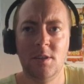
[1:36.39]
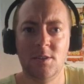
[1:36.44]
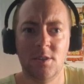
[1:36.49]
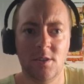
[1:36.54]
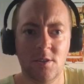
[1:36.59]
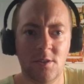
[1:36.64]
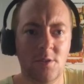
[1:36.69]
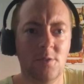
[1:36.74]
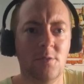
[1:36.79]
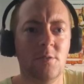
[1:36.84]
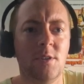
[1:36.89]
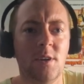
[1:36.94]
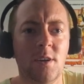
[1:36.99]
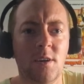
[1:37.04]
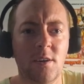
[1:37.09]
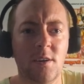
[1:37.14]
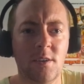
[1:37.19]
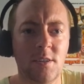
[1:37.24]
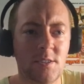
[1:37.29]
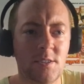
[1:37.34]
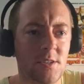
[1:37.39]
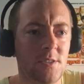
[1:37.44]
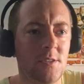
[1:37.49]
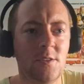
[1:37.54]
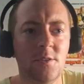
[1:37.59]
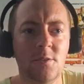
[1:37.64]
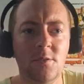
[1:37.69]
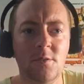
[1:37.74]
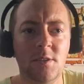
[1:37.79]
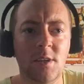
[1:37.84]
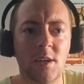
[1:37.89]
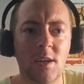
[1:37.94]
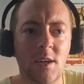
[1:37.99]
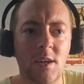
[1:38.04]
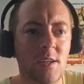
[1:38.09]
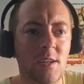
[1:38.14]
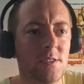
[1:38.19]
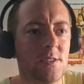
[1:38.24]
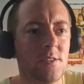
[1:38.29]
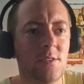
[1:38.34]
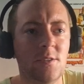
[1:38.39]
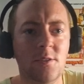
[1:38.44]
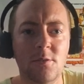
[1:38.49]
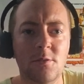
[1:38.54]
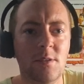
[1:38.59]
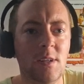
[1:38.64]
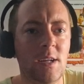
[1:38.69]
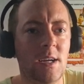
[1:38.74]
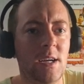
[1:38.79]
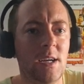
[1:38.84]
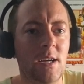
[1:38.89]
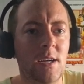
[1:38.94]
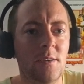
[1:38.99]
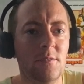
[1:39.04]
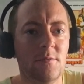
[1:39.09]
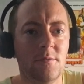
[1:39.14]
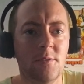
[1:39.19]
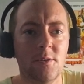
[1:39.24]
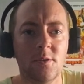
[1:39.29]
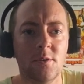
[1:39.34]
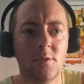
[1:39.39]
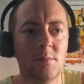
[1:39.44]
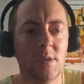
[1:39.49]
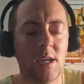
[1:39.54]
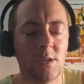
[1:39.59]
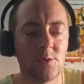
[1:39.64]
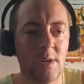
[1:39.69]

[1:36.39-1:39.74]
It's a new dawn. It's a new day. It's a new life for me.